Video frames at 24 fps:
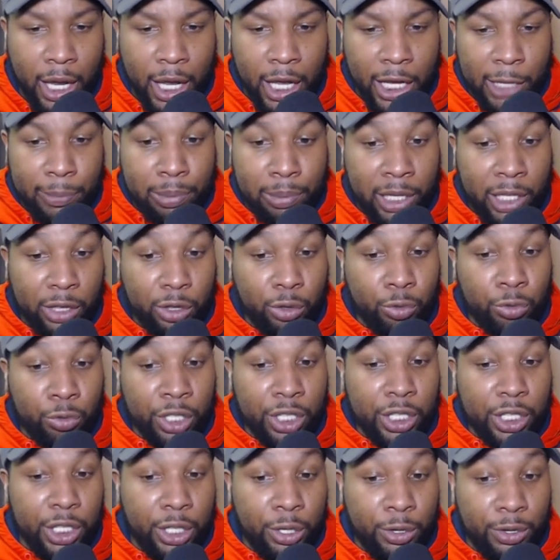He played three
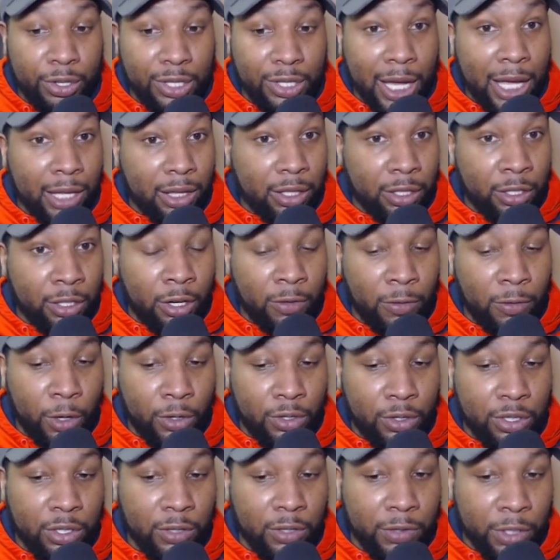years at the
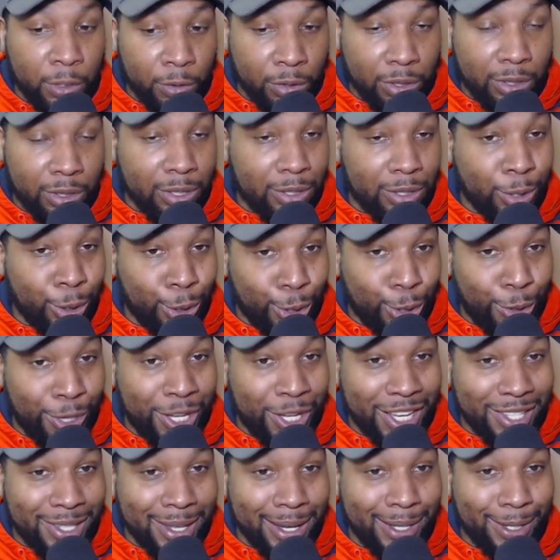University of Houston, so you know he
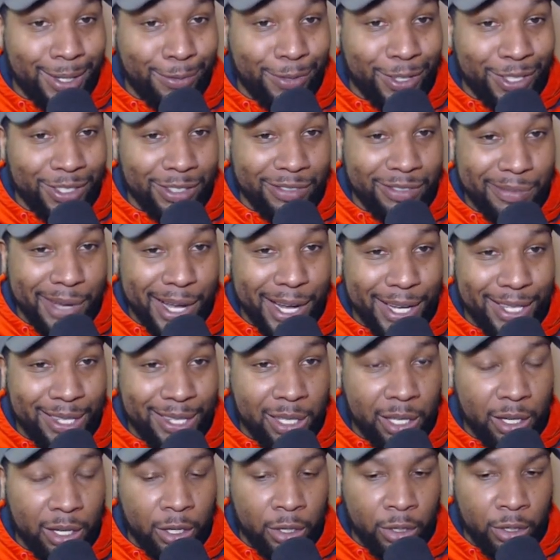has that defensive
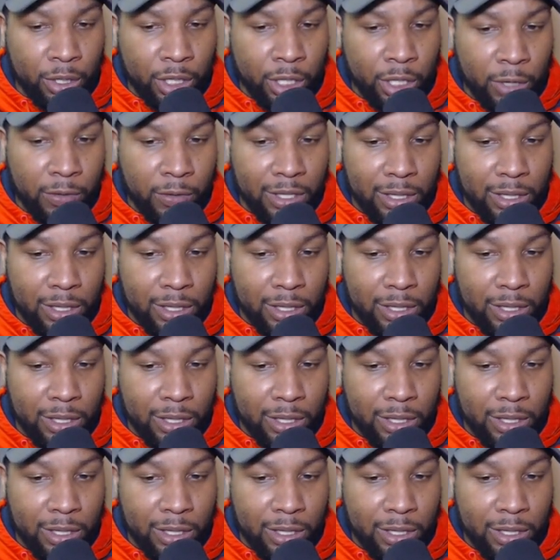mindset under Kelvin